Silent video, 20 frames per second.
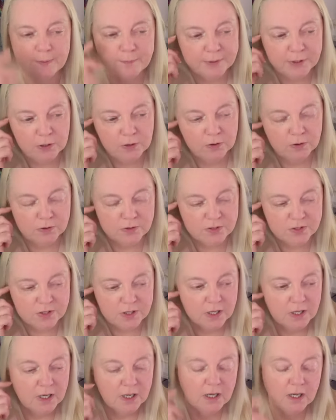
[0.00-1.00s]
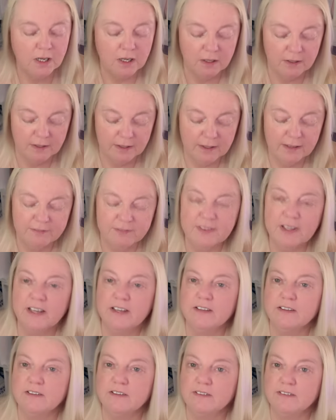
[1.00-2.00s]
Because I have that
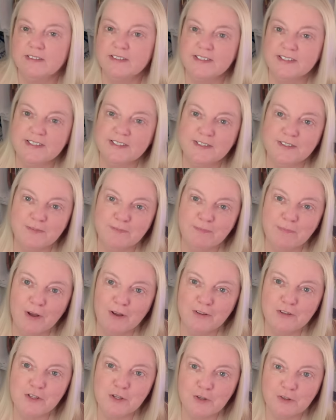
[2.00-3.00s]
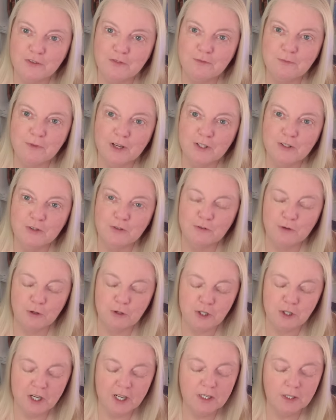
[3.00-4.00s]
part two of my
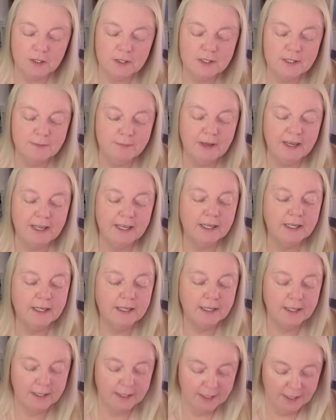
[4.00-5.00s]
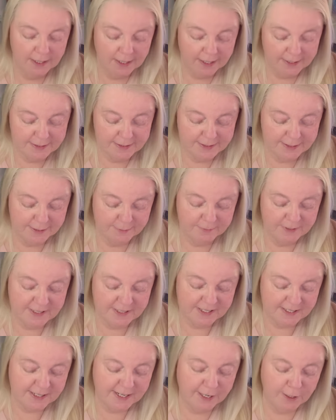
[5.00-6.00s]
crochet line to make and um, it
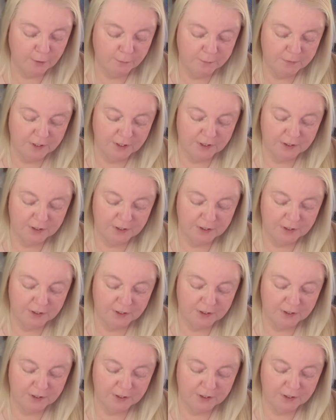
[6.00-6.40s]
doesn't help that